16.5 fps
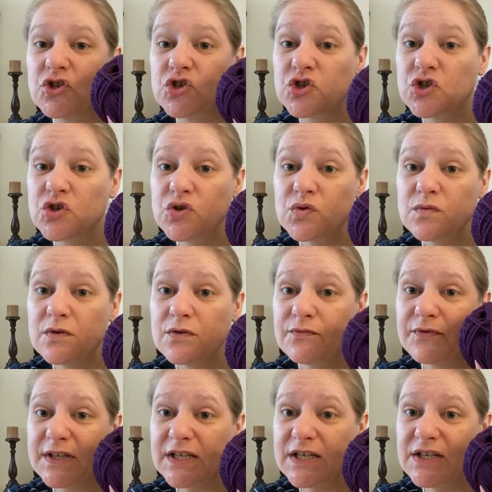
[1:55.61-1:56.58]
two
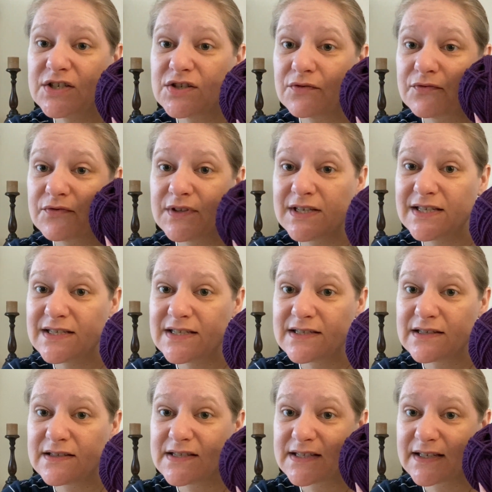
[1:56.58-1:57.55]
of each of
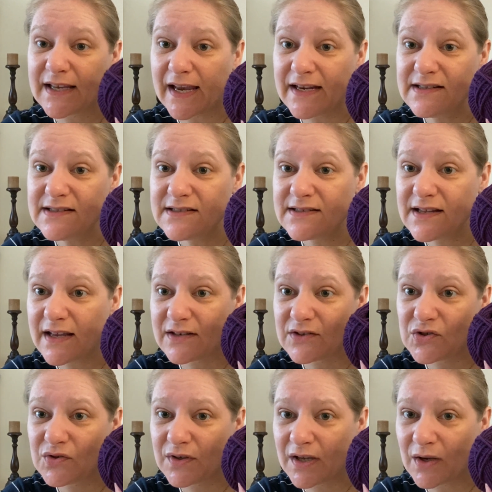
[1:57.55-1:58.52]
these skeins
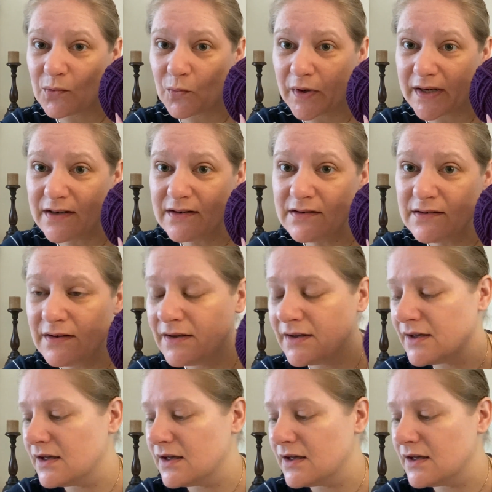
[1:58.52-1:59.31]
that you can win.